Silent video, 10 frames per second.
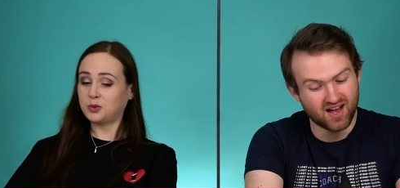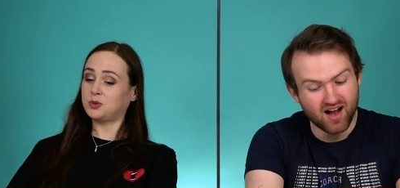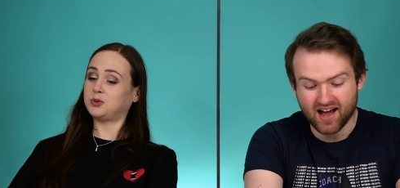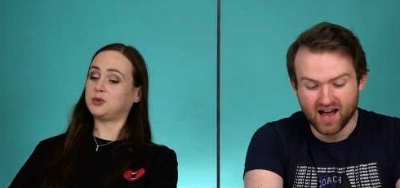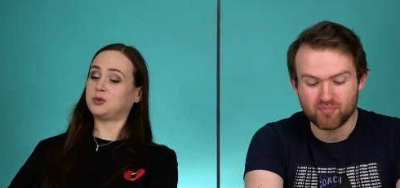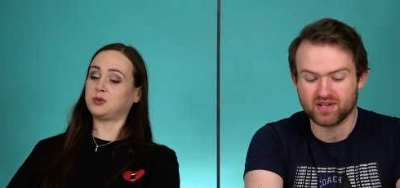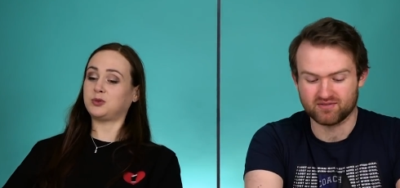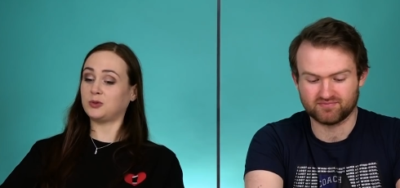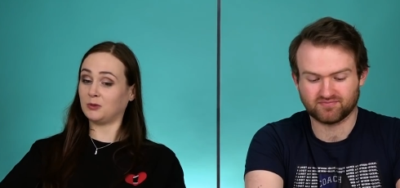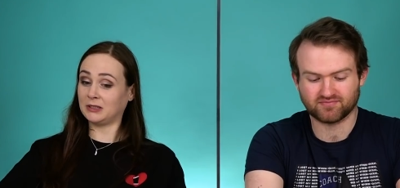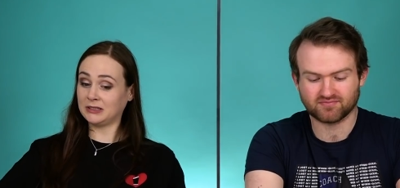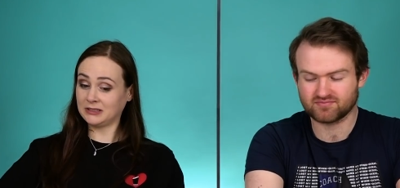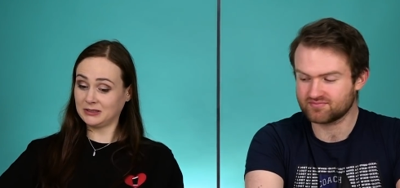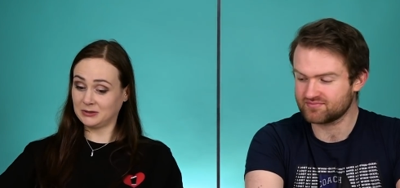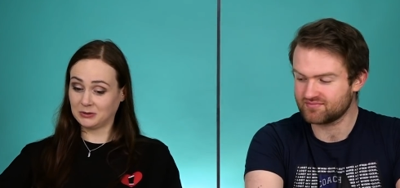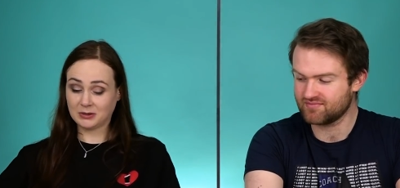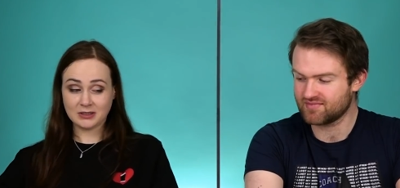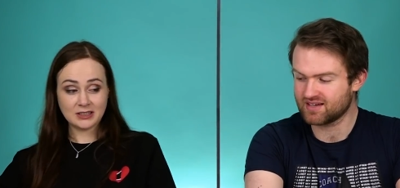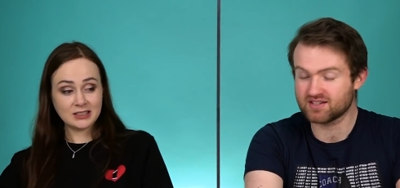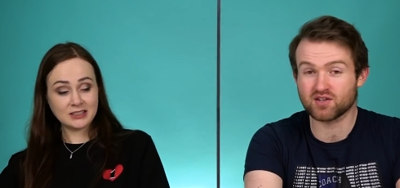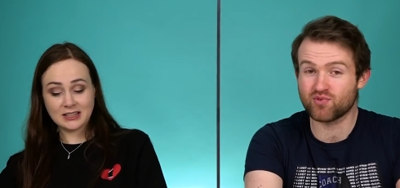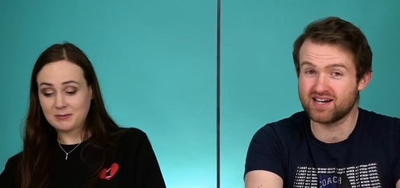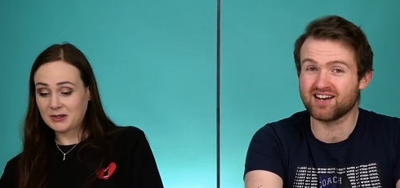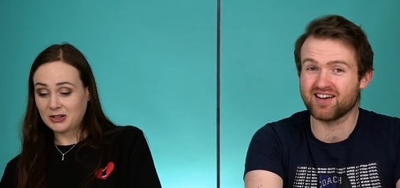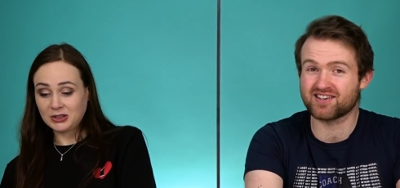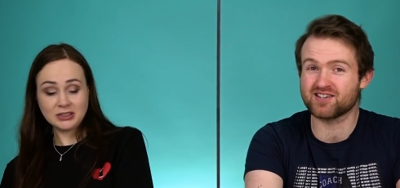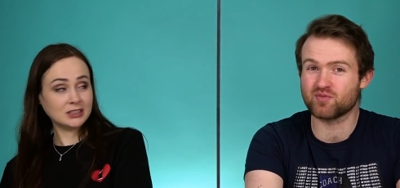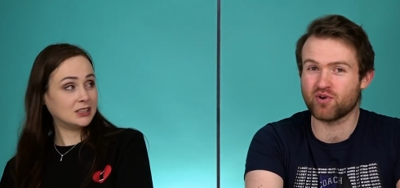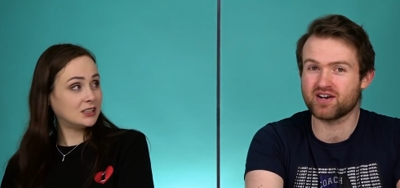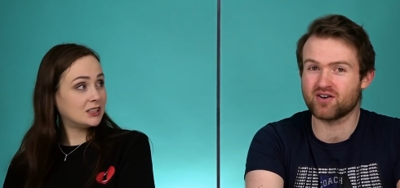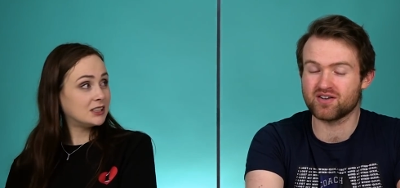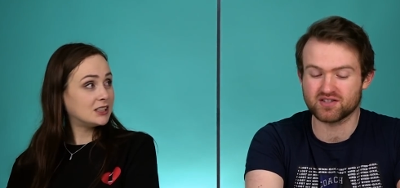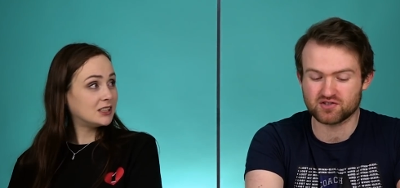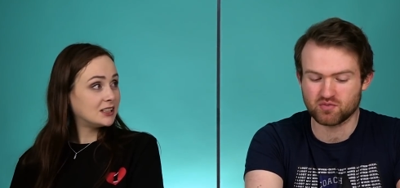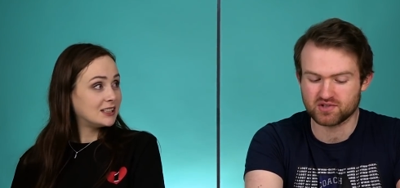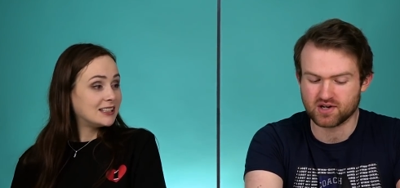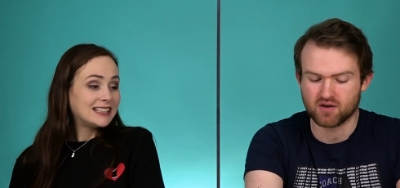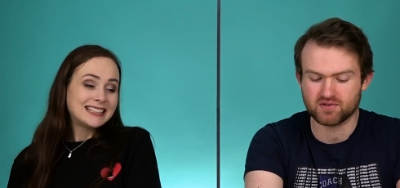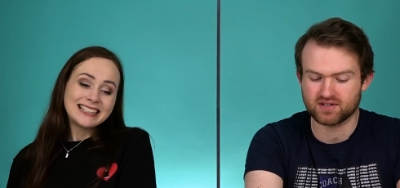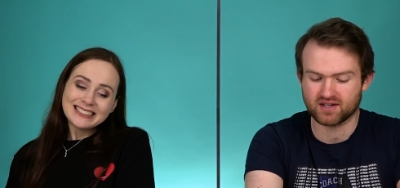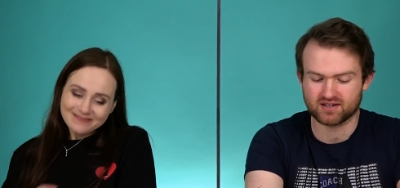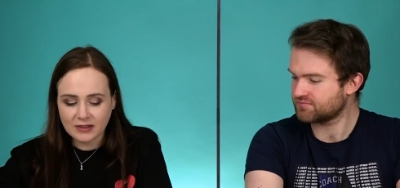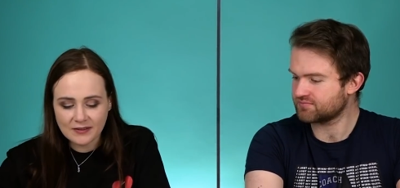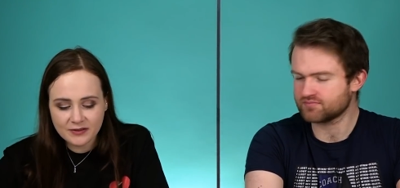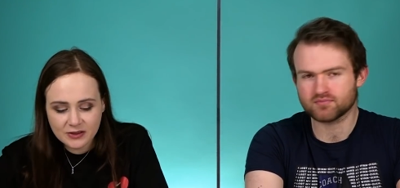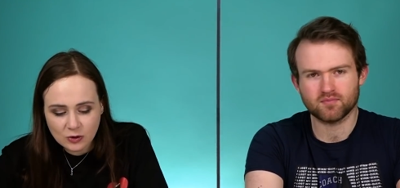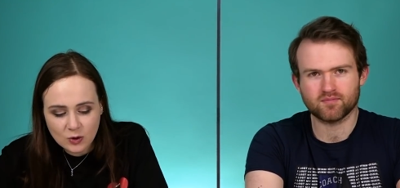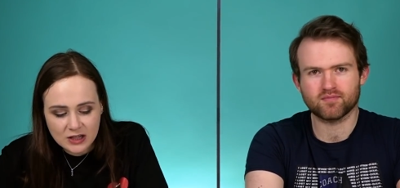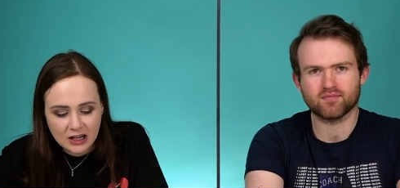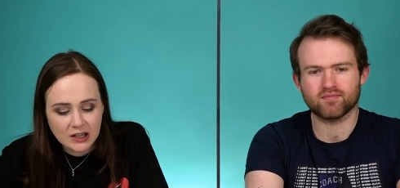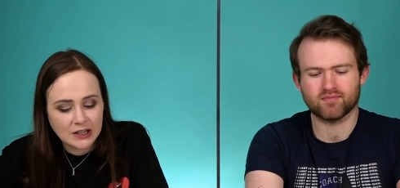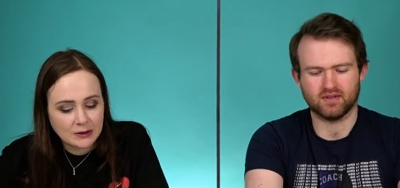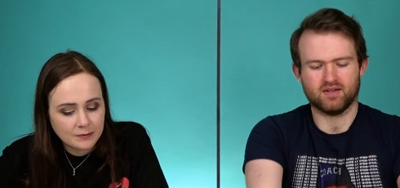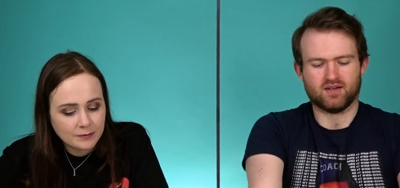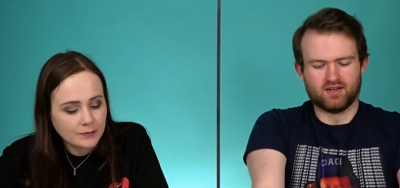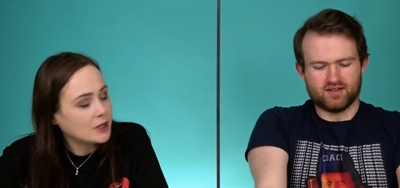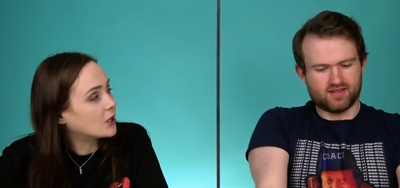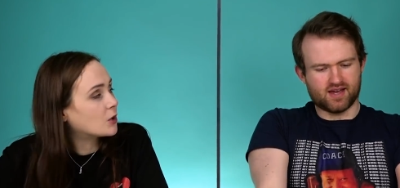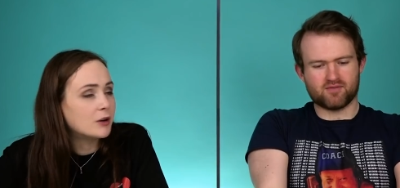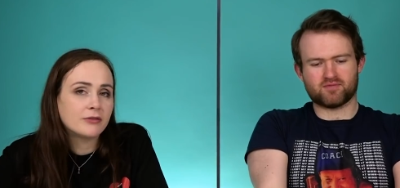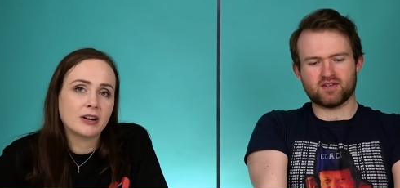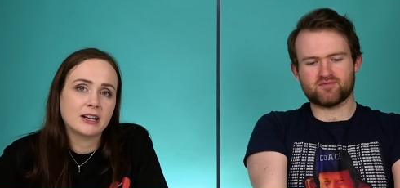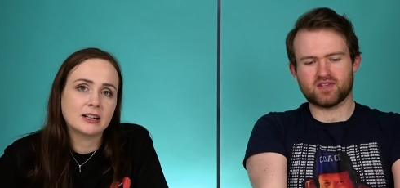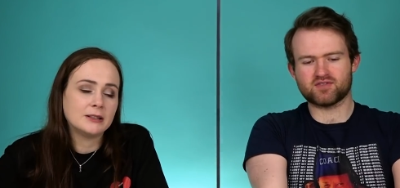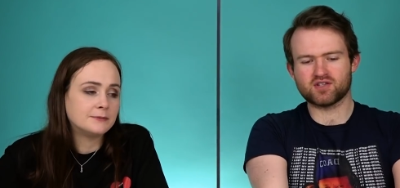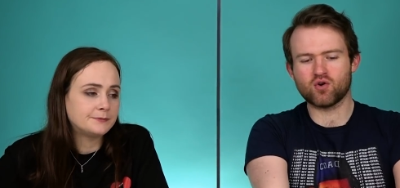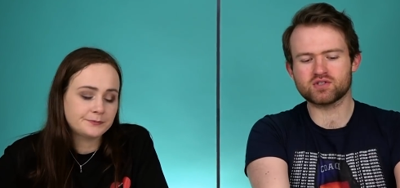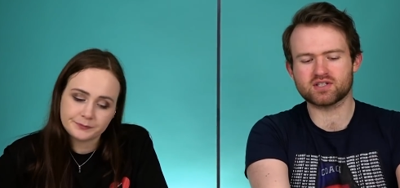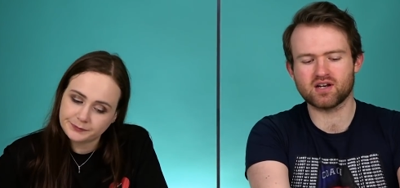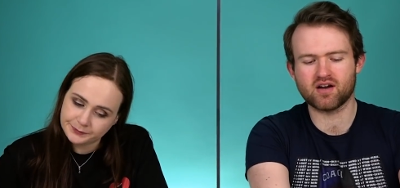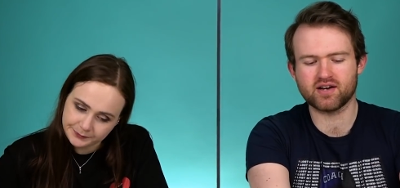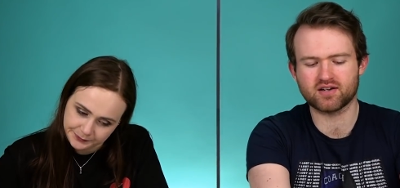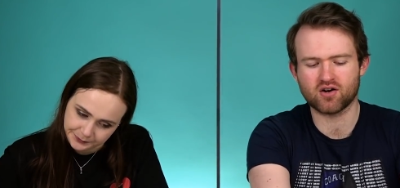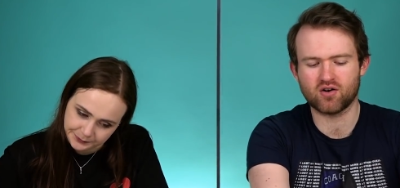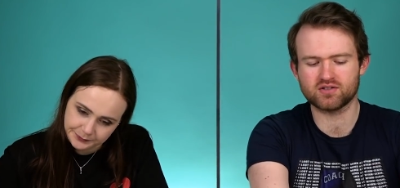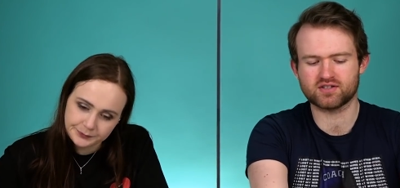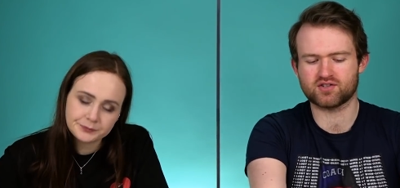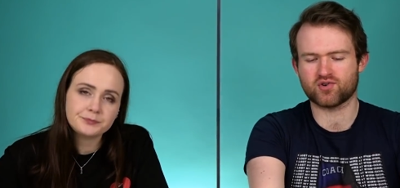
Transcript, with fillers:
Speaker 1: Not happy.
Speaker 2: Wow.
Speaker 1: Because I really like Kinder Bueno, and there's too much coffee in that.
Speaker 2: They've sold a lie here. They have, they,
Speaker 1: they've sold us a lie and called us a